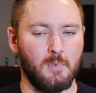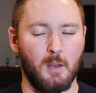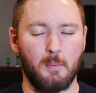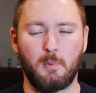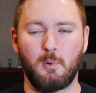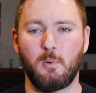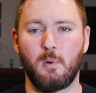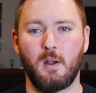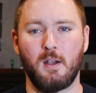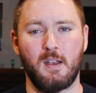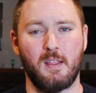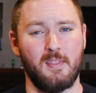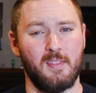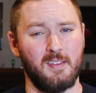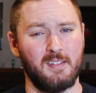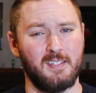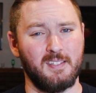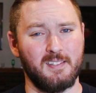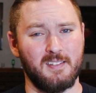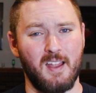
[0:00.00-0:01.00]
Number one, and
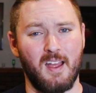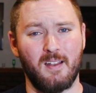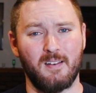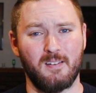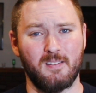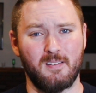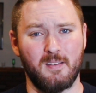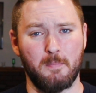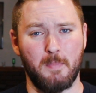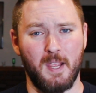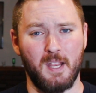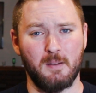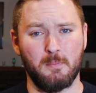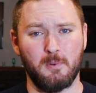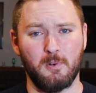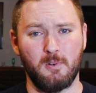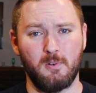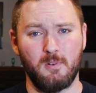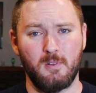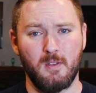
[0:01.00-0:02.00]
this is not
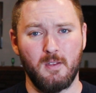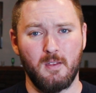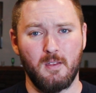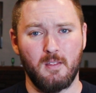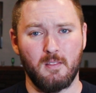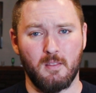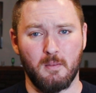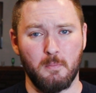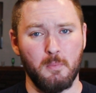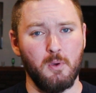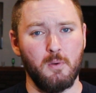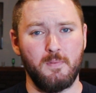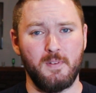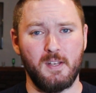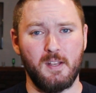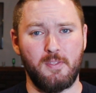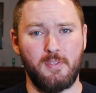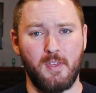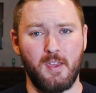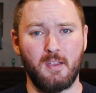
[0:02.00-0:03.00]
debatable, the movie
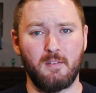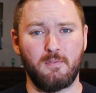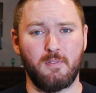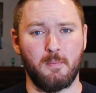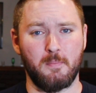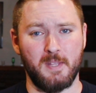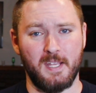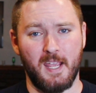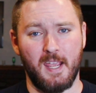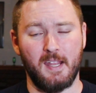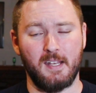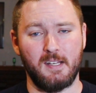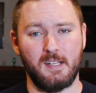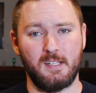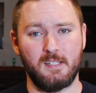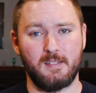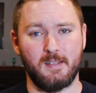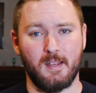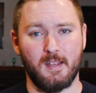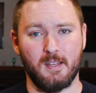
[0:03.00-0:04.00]
The Thing from the
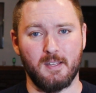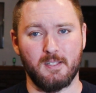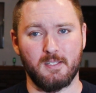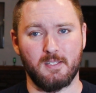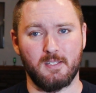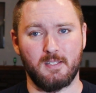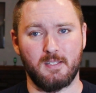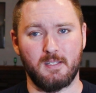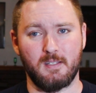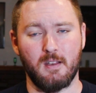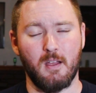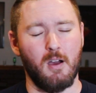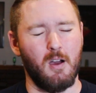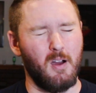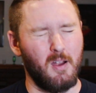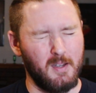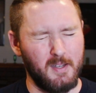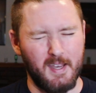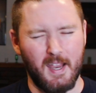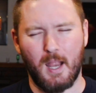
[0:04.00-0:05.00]
80s is
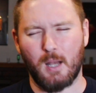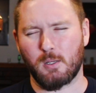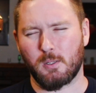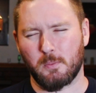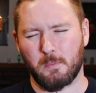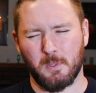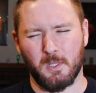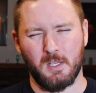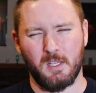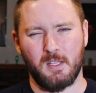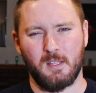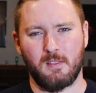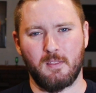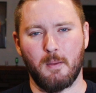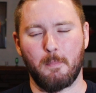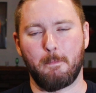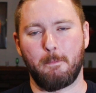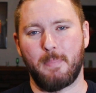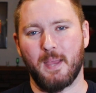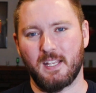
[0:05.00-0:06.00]
undoubtedly the
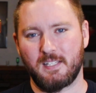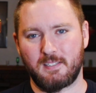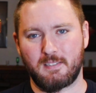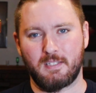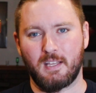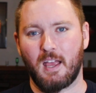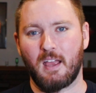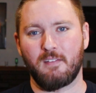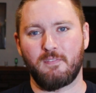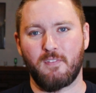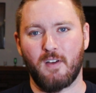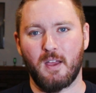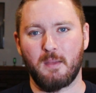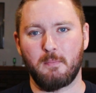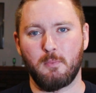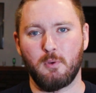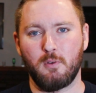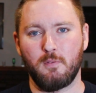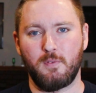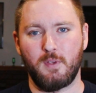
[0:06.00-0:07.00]
best sci-fi
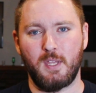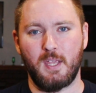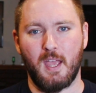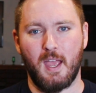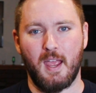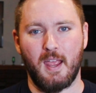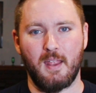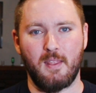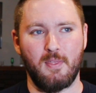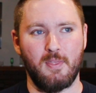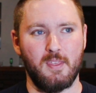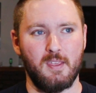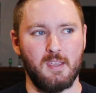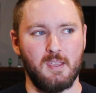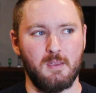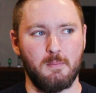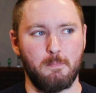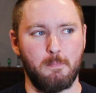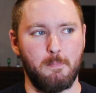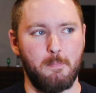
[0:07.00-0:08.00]
movie and
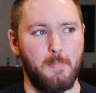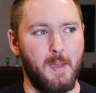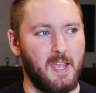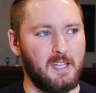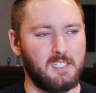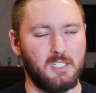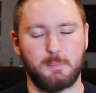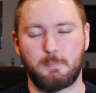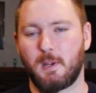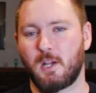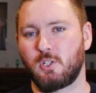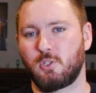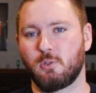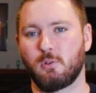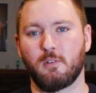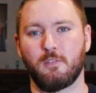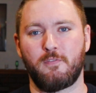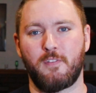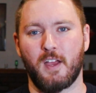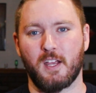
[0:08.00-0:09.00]
the best special
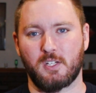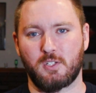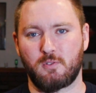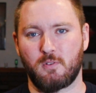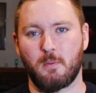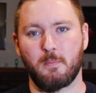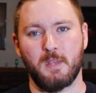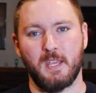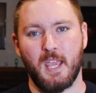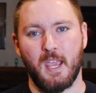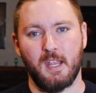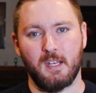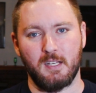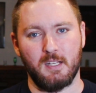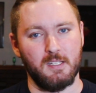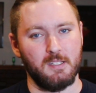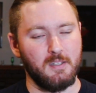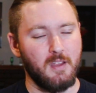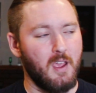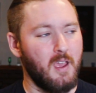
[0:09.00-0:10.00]
effects from the 80s.